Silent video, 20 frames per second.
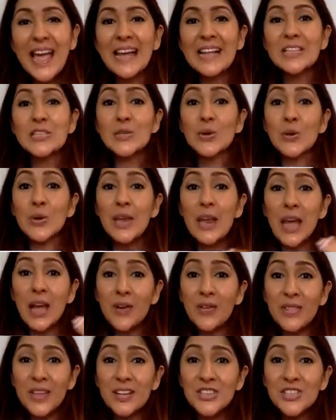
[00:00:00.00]
And so
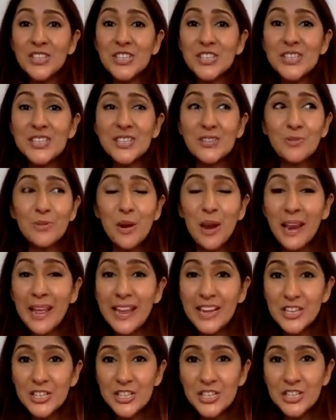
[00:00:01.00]
now that she's in
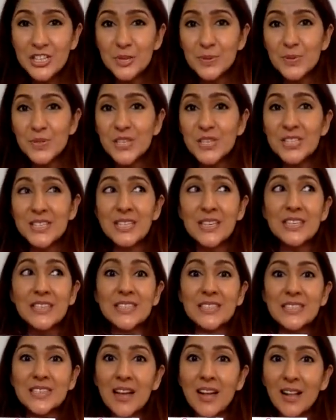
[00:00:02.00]
relationships, she's an
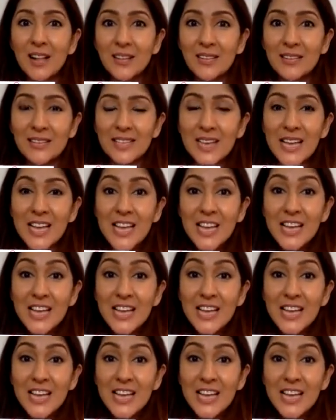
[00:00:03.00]
adult,